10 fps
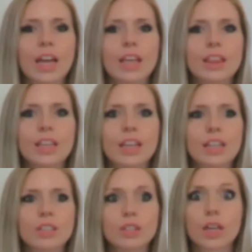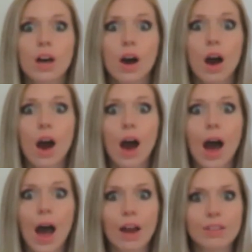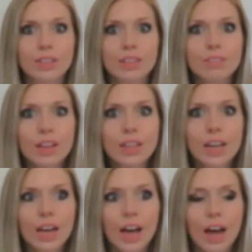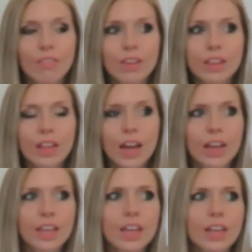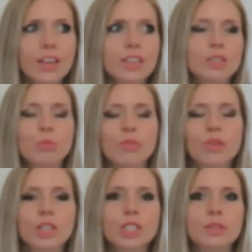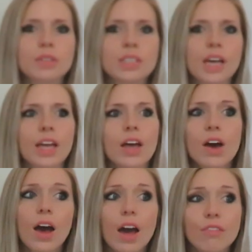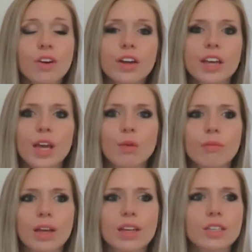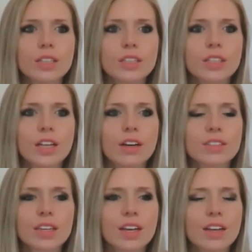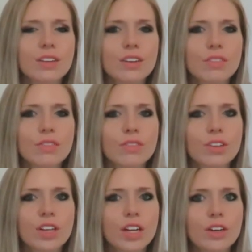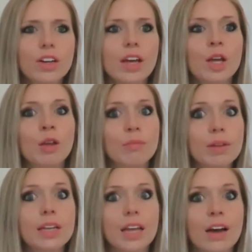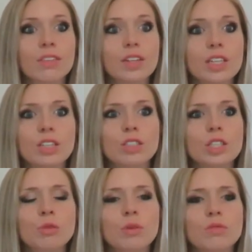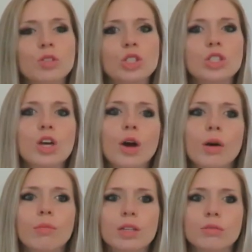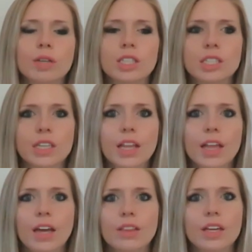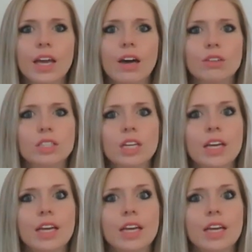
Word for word: and then she's like, oh, I really felt that, I felt that kick. Because before she was like, I felt her kick, but I was like, I don't know if you did or not, but now I really do. She moves so much when I just like lay on the couch,